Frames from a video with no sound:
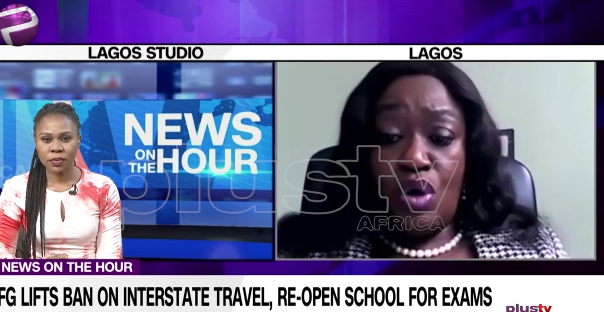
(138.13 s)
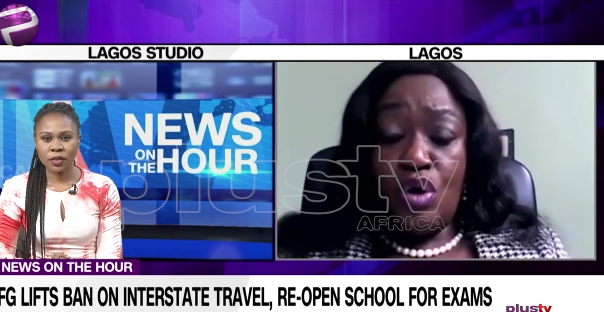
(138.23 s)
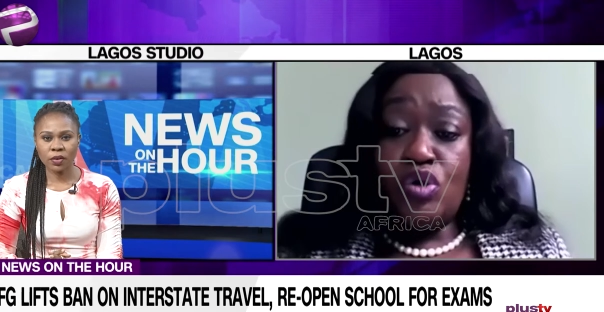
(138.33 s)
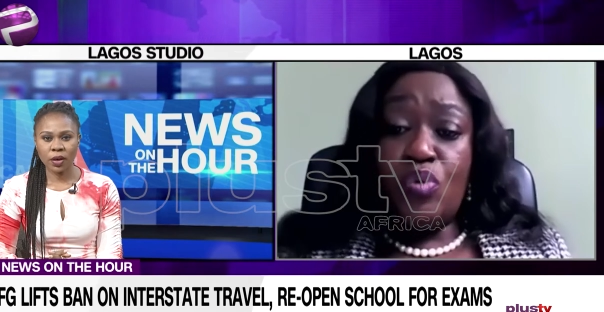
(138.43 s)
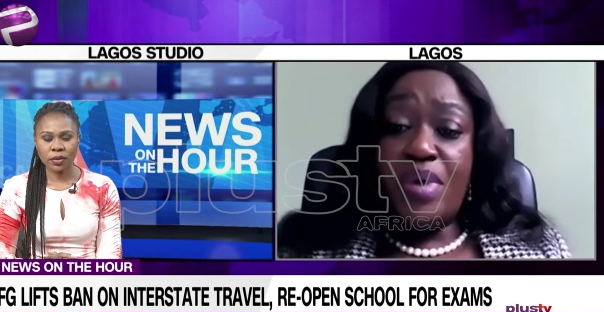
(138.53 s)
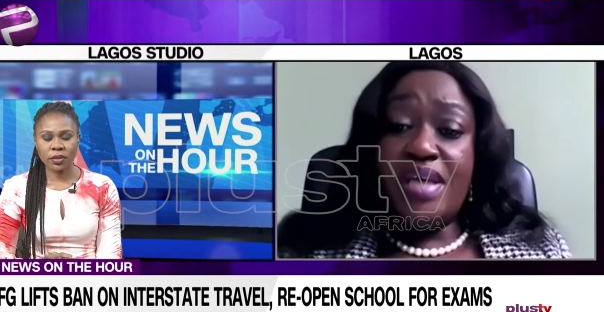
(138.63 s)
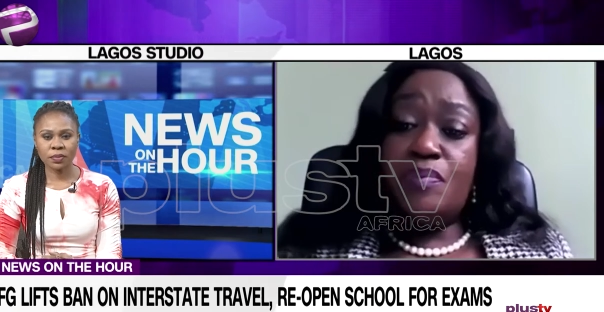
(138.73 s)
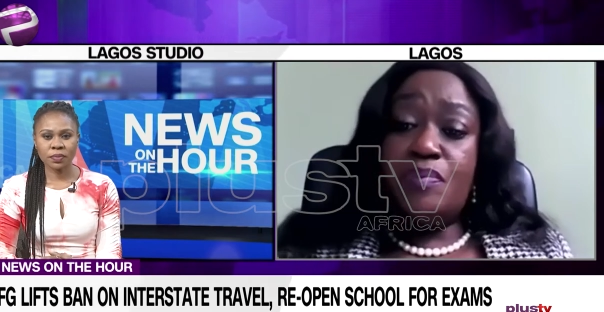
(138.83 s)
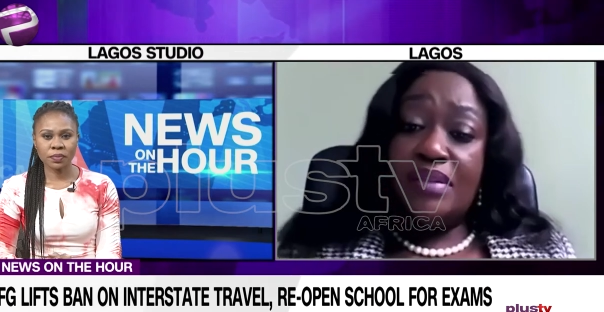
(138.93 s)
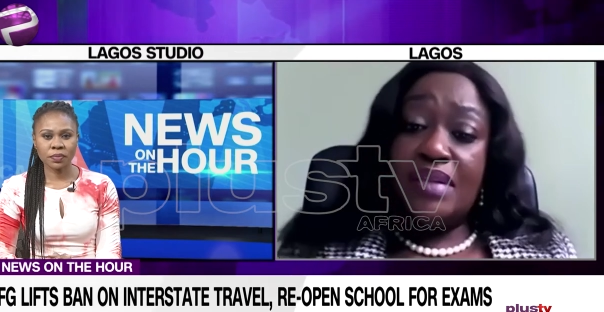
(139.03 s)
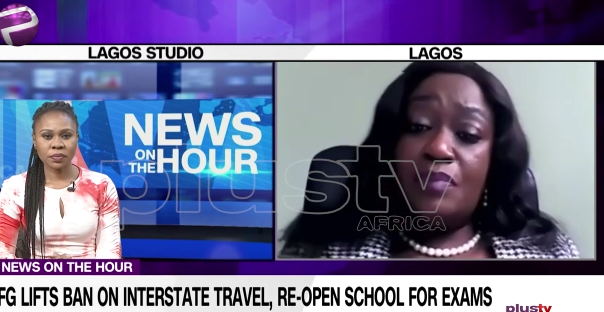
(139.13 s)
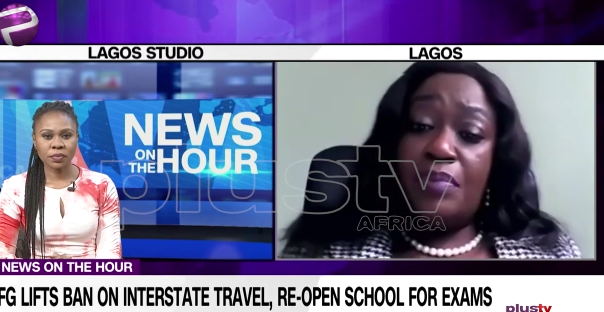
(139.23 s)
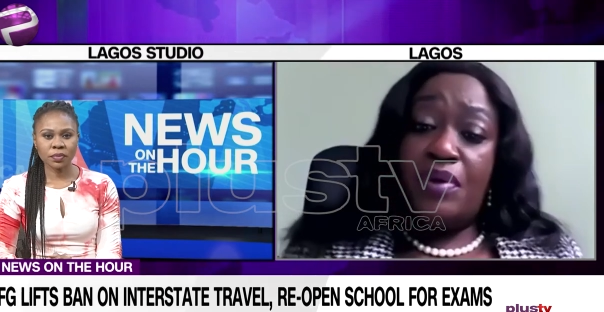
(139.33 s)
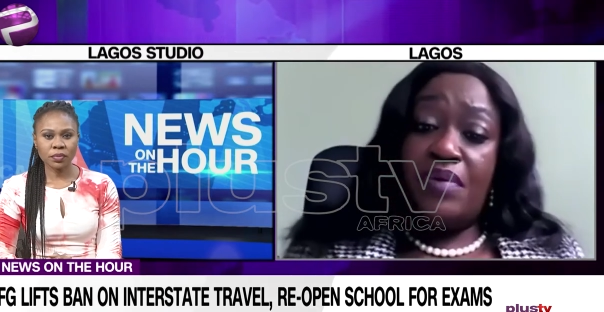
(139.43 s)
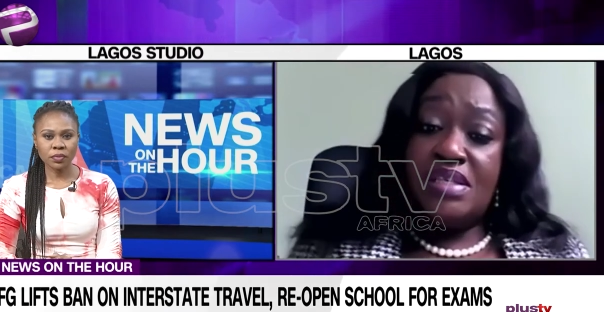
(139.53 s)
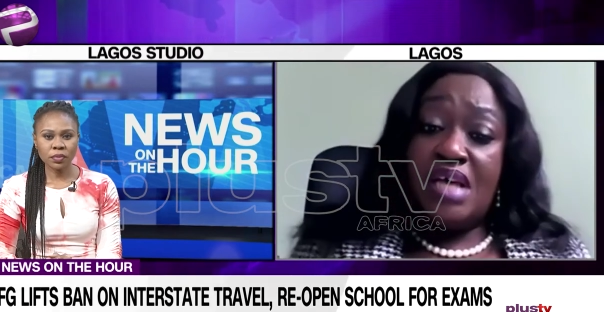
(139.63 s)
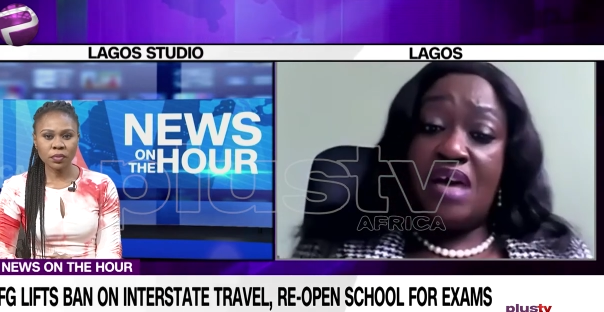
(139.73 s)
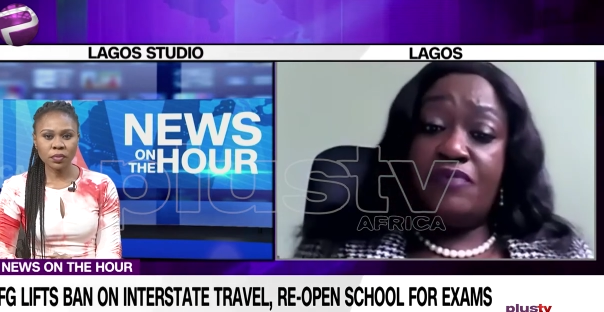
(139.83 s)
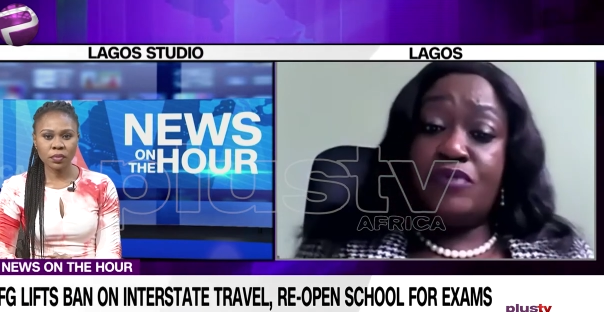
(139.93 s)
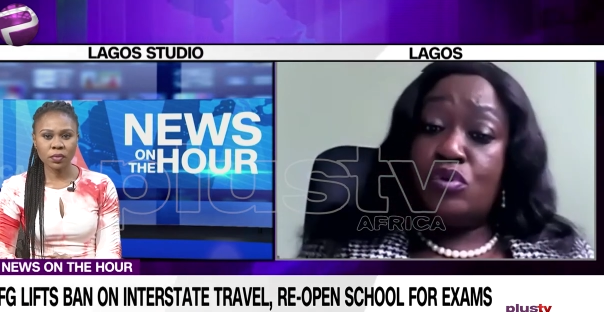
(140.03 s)
Speaker 1: Correct. So we expect that parents
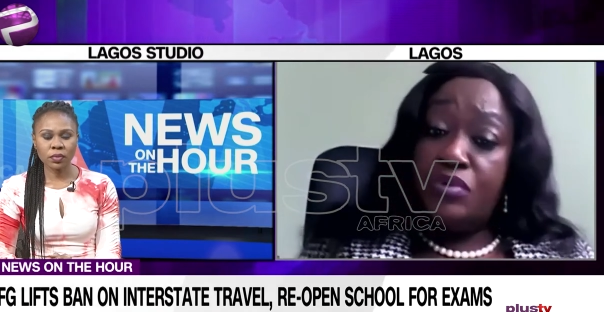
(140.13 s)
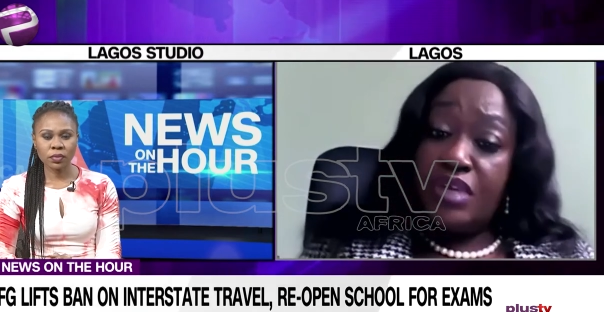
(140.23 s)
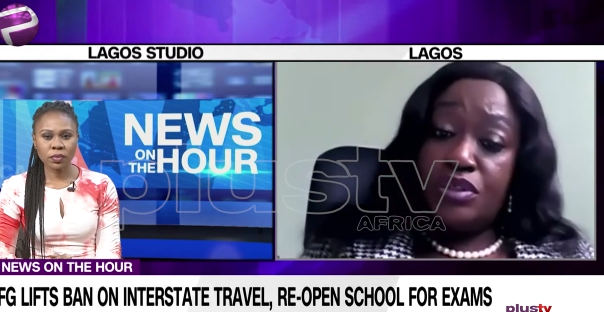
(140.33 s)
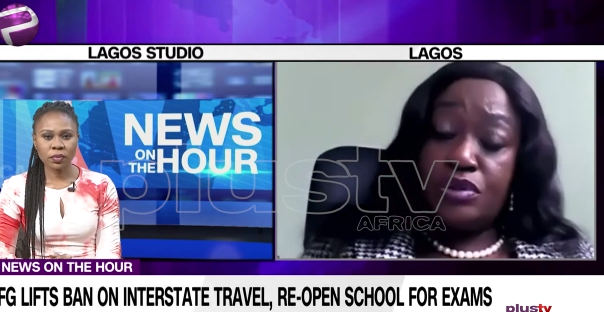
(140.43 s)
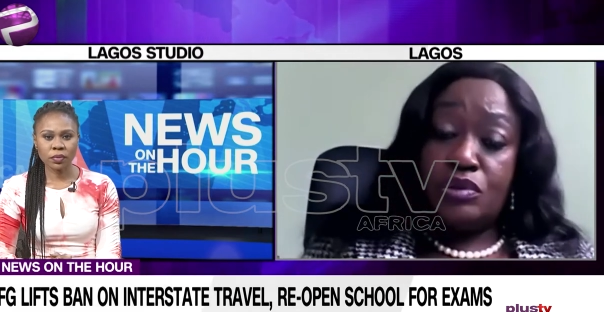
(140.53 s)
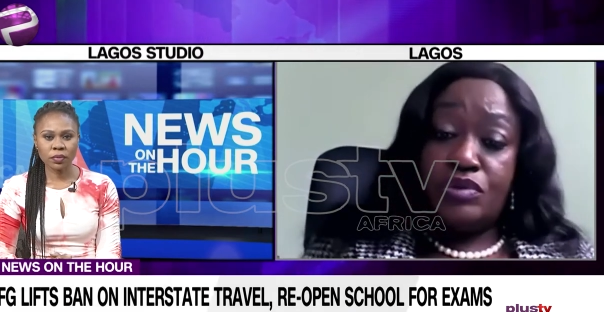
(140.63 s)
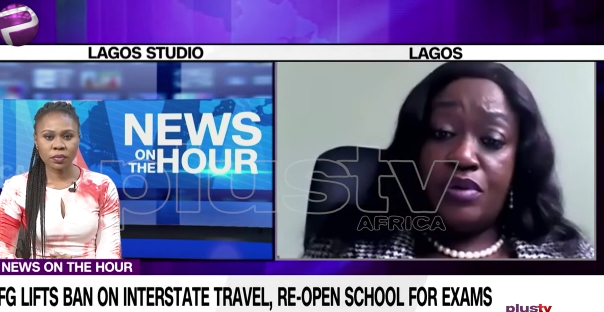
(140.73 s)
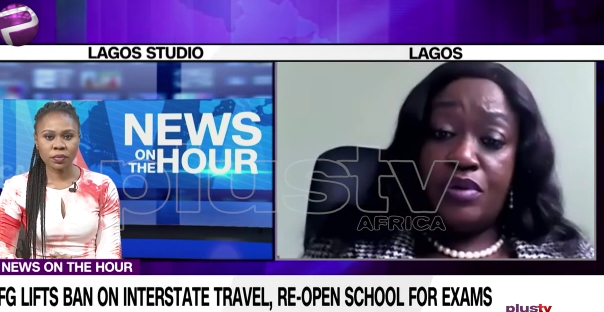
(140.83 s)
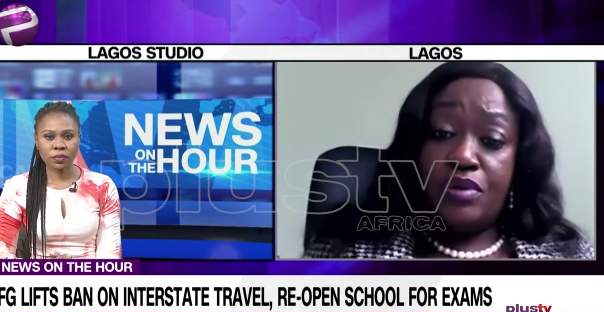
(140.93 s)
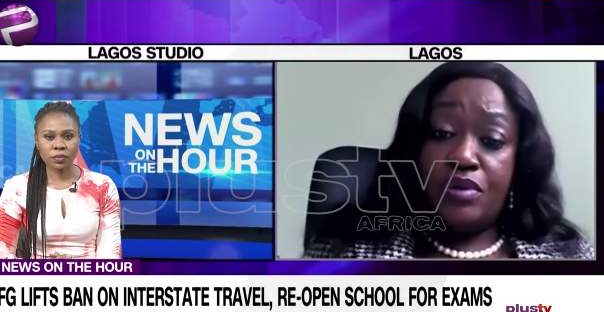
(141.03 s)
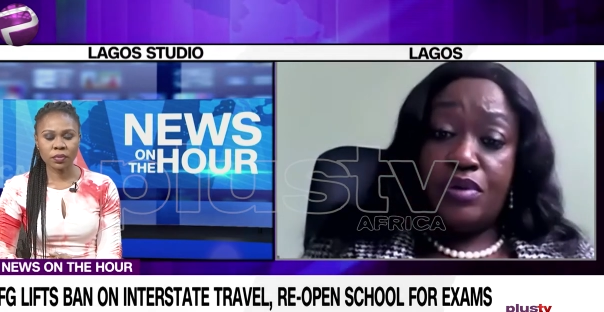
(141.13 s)
have schooled their children on